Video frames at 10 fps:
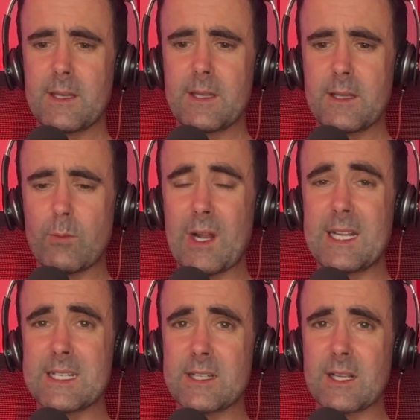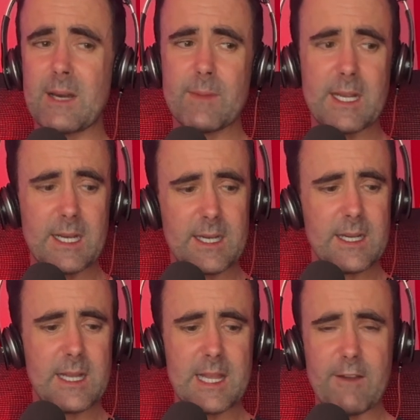Wellington come in
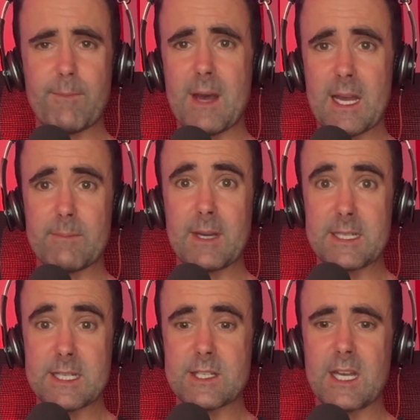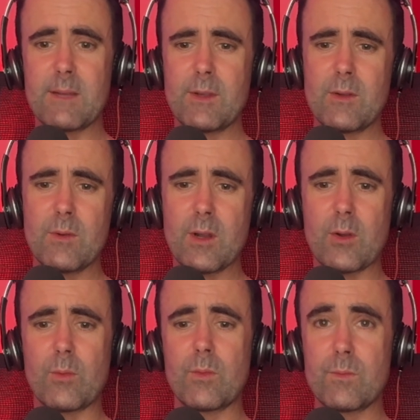at left back, makes his debut
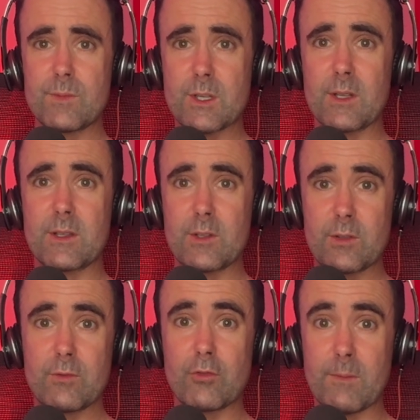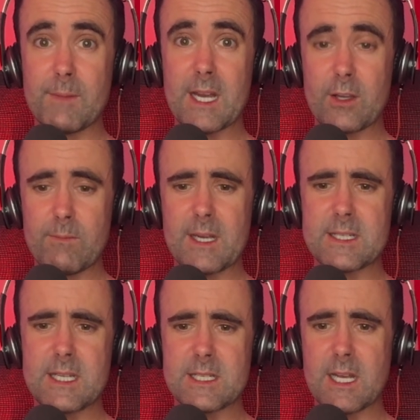alongside Grombeck, who makes
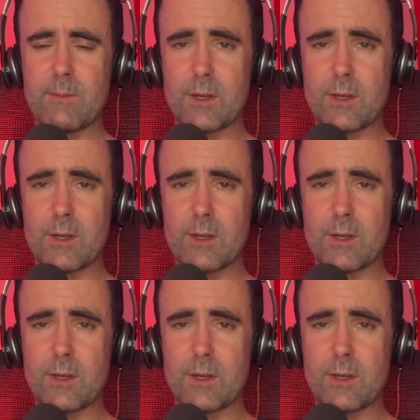his debut.